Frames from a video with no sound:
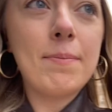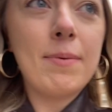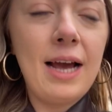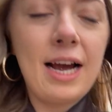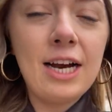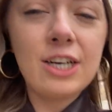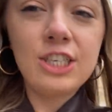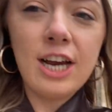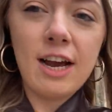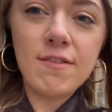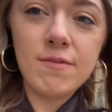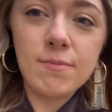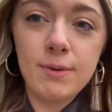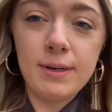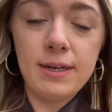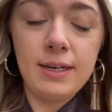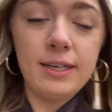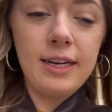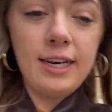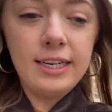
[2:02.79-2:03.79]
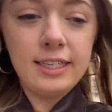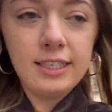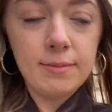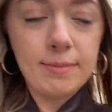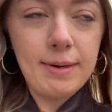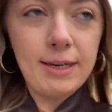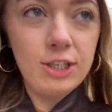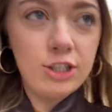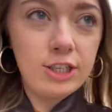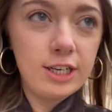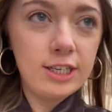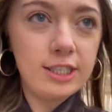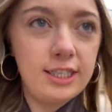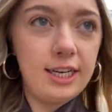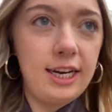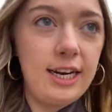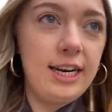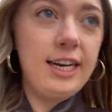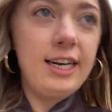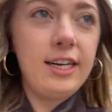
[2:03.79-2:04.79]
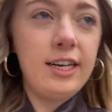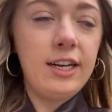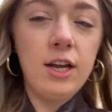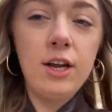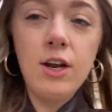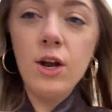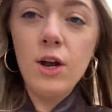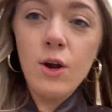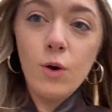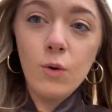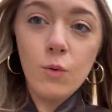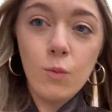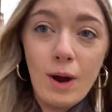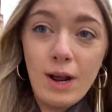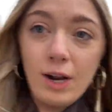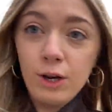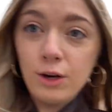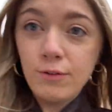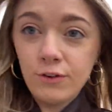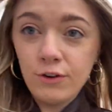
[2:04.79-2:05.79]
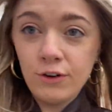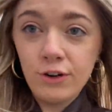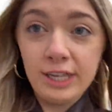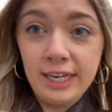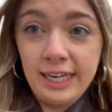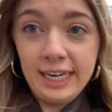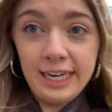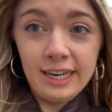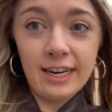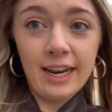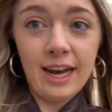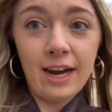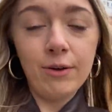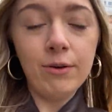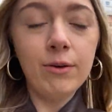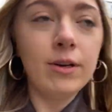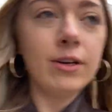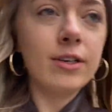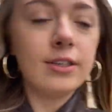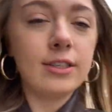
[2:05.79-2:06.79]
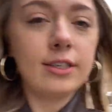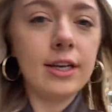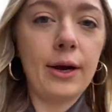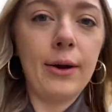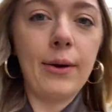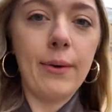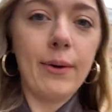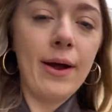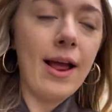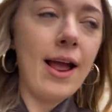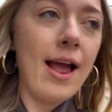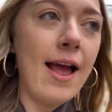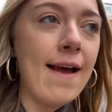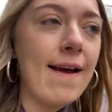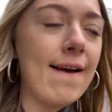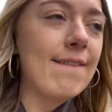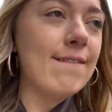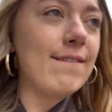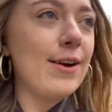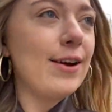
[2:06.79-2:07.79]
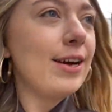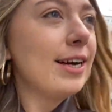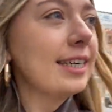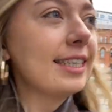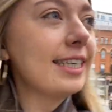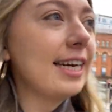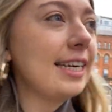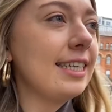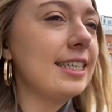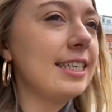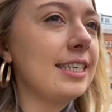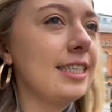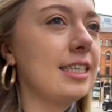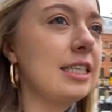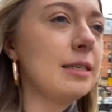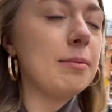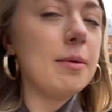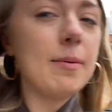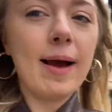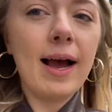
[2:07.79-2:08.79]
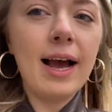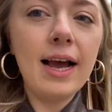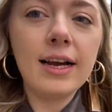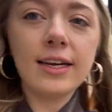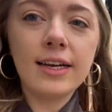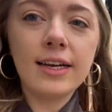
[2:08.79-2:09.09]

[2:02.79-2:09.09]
I actually haven't been into Manchester in well over a year now, so very excited to be back.